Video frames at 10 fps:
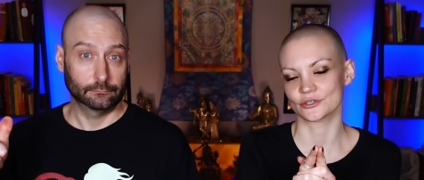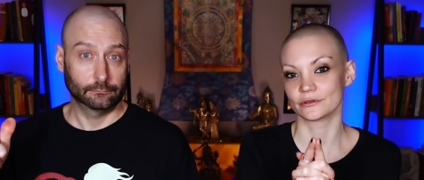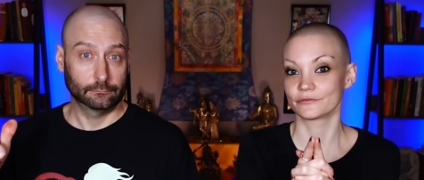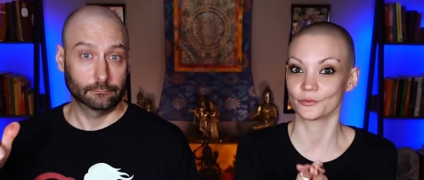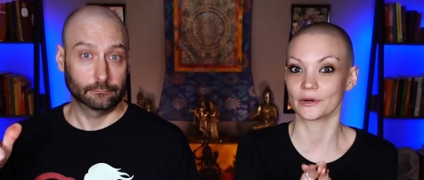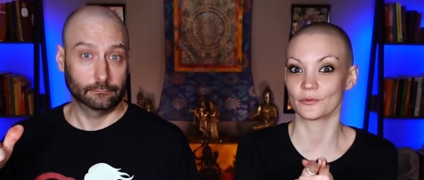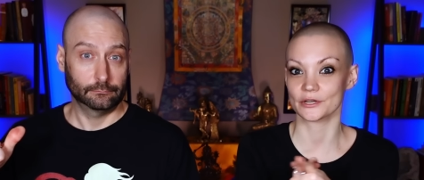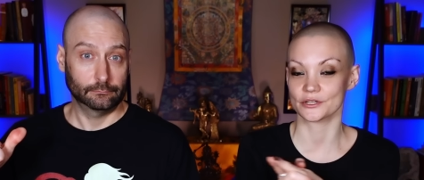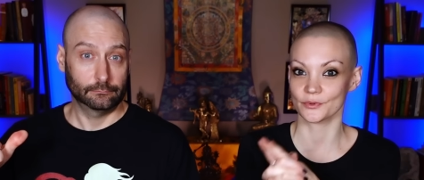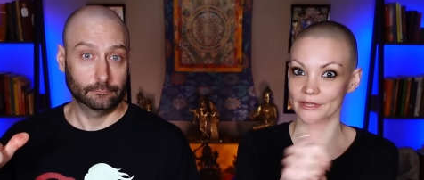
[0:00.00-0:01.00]
Speaker 1: to. If you want to watch
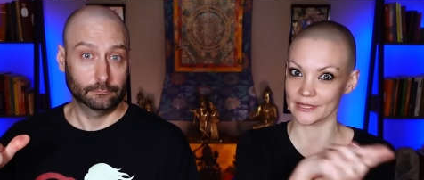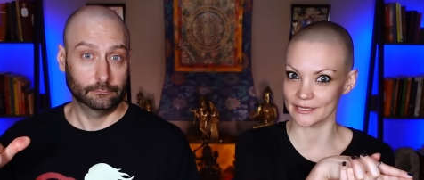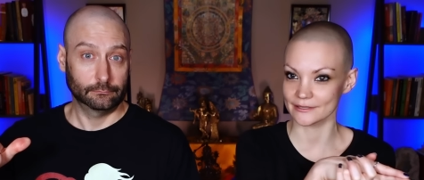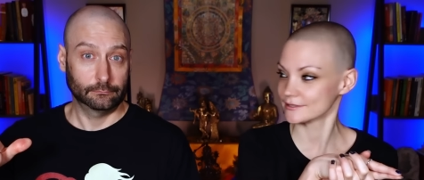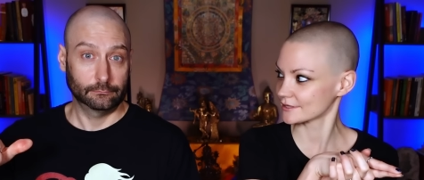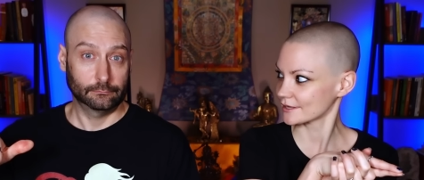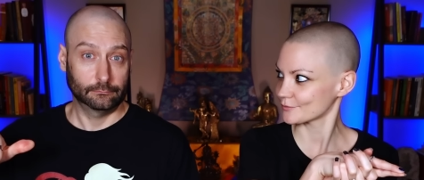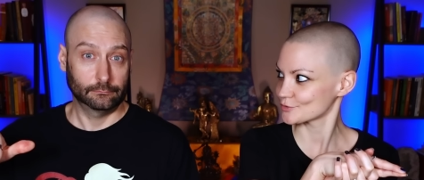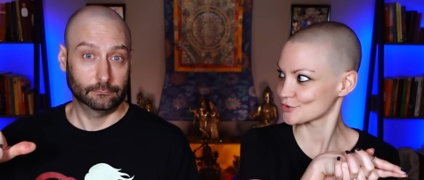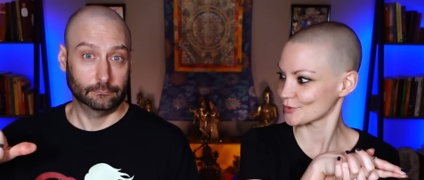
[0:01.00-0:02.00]
it with us, come
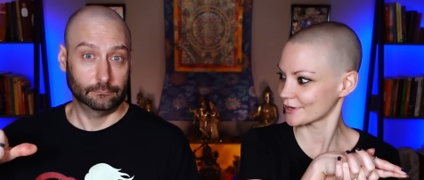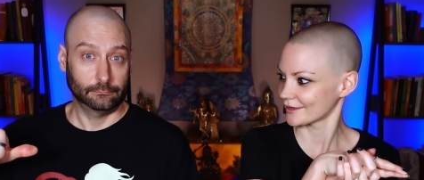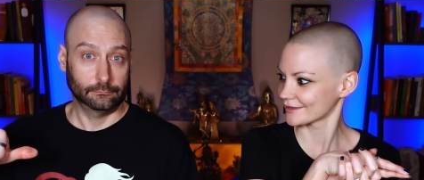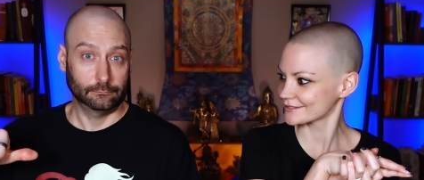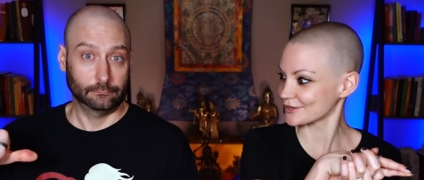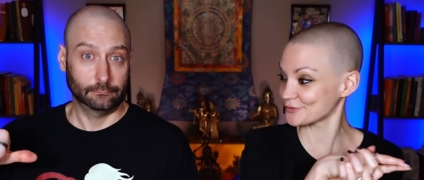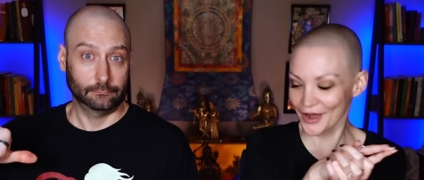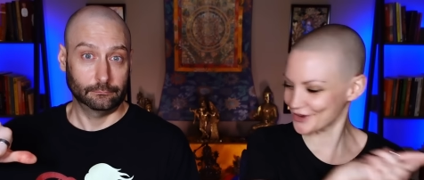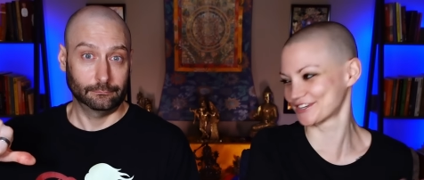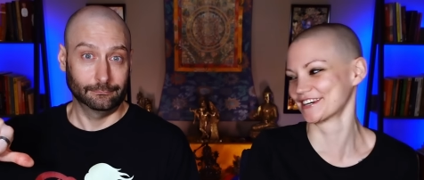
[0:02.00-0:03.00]
join us.
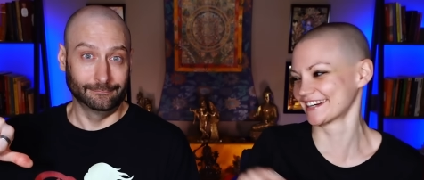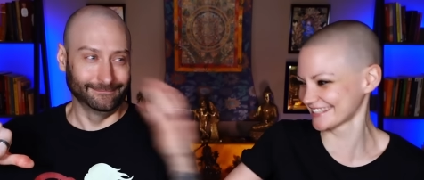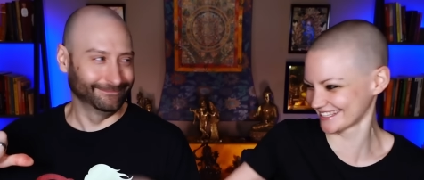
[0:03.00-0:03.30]
Roger!